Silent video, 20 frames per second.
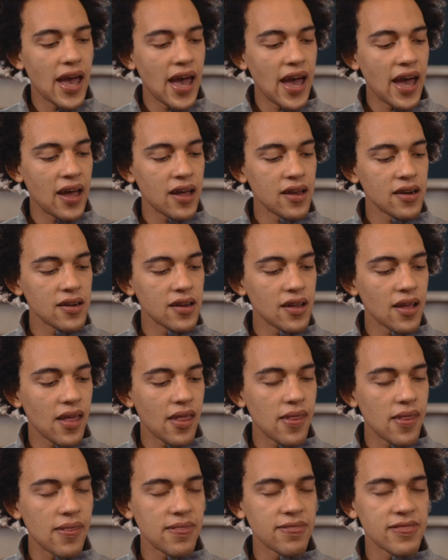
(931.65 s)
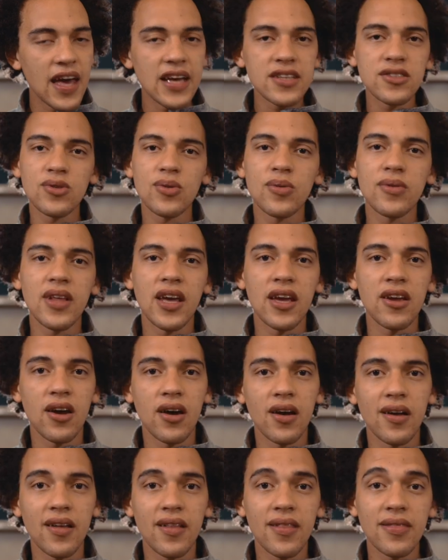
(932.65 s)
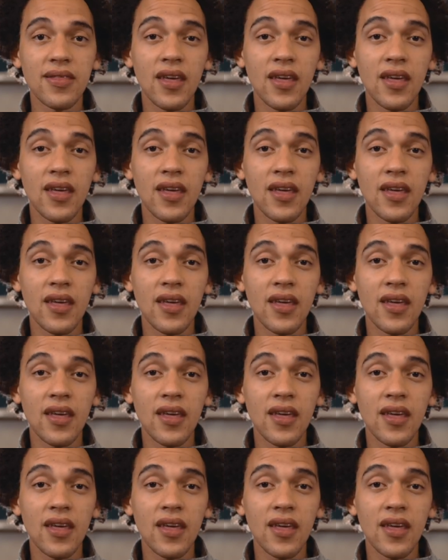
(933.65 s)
And that's all they are.